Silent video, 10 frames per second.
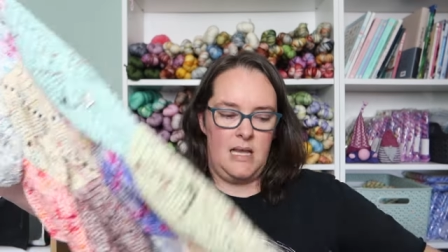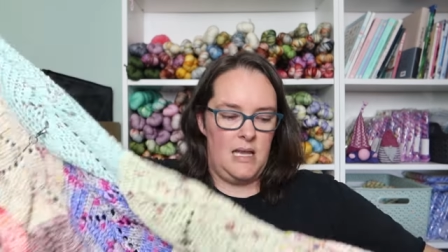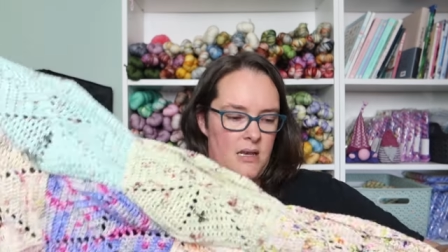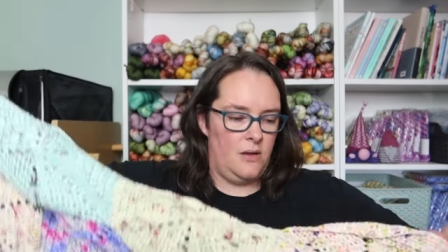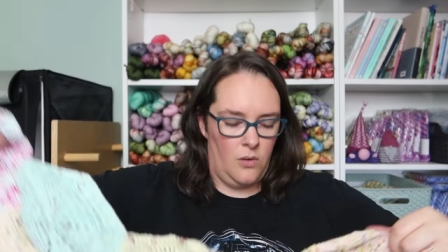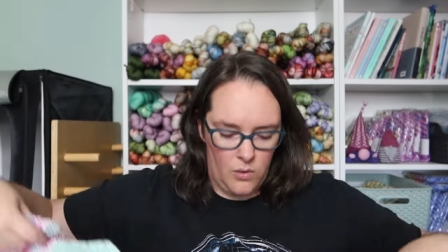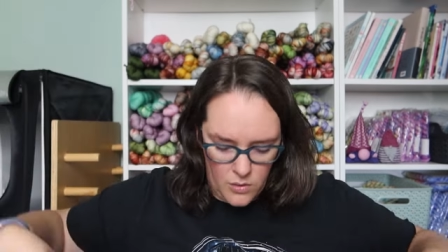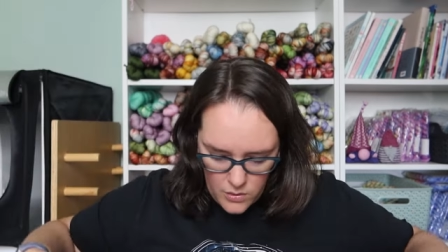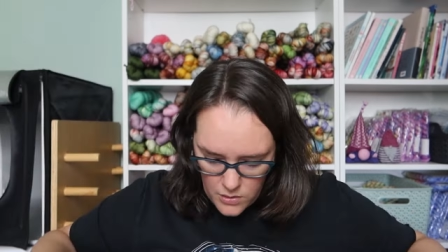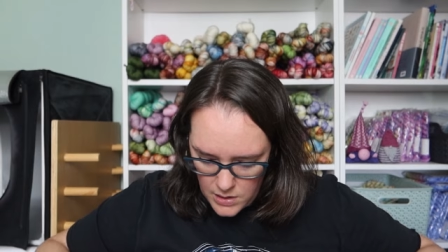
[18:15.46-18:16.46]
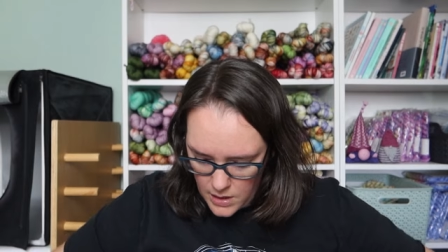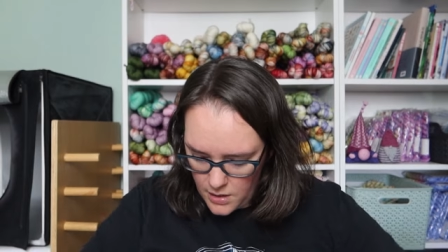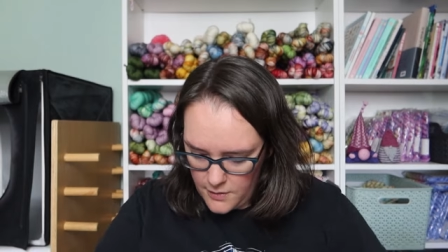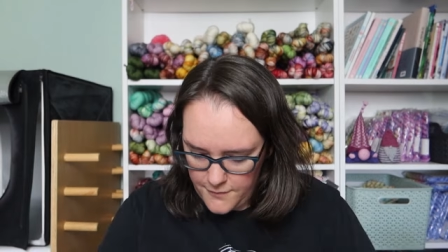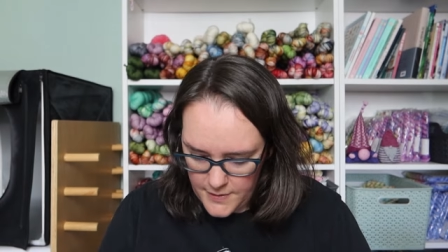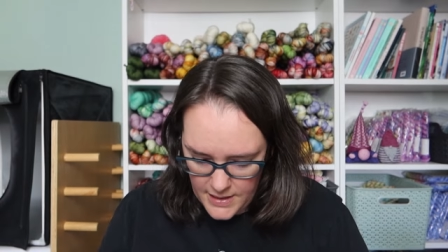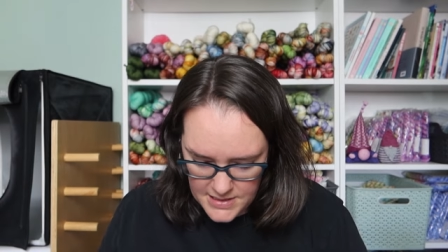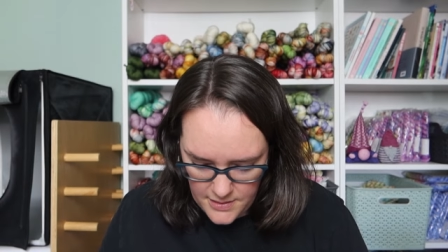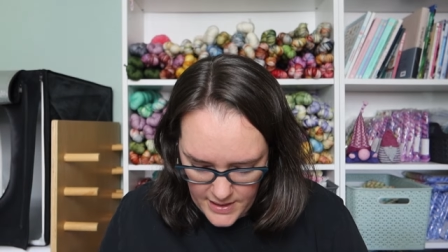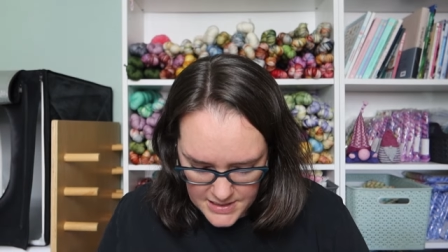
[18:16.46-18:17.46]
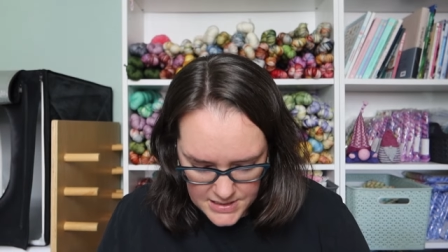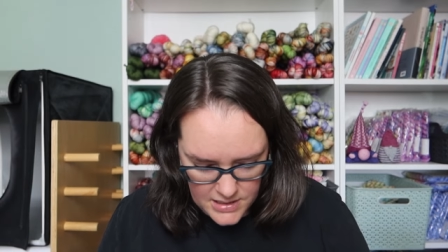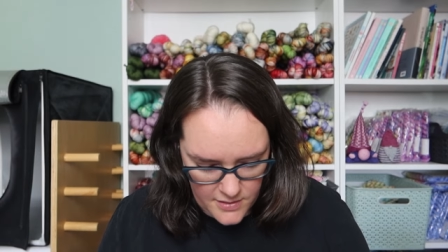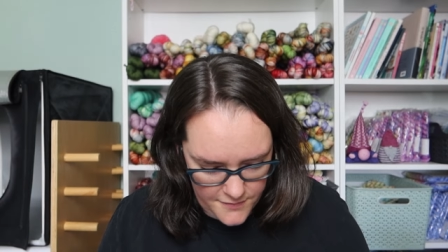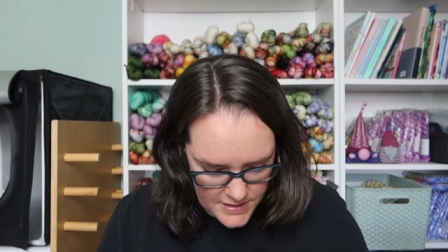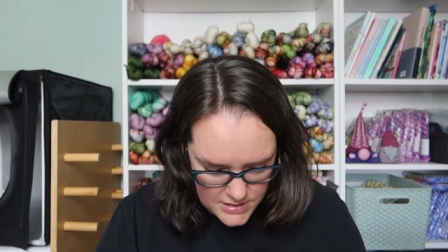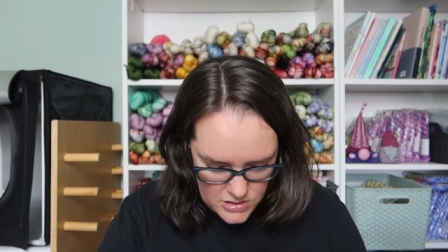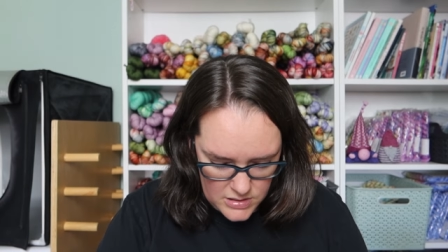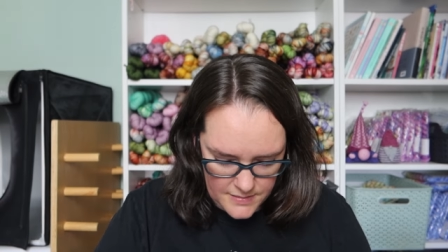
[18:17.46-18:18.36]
in all of, I don't actually know if there's a,